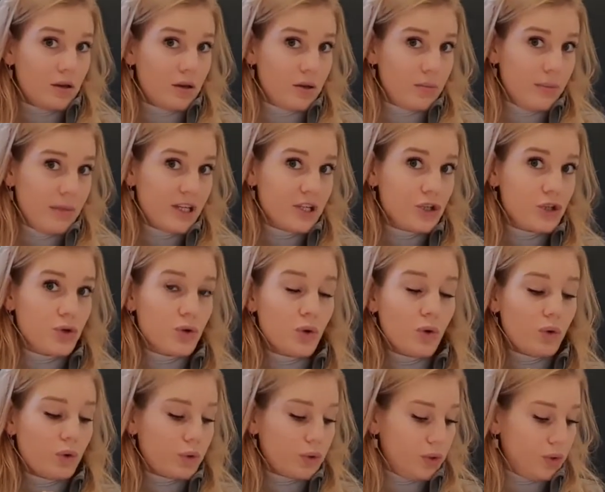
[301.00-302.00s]
Make
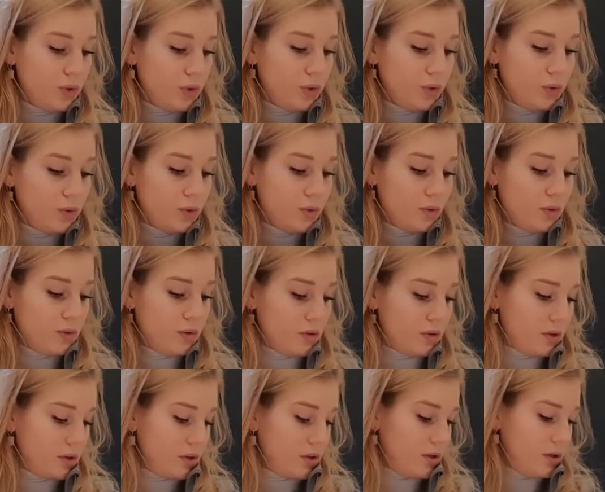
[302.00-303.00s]
sure
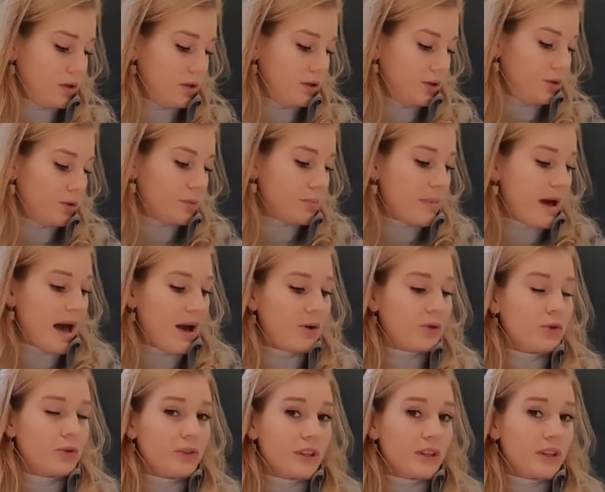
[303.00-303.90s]
your mouth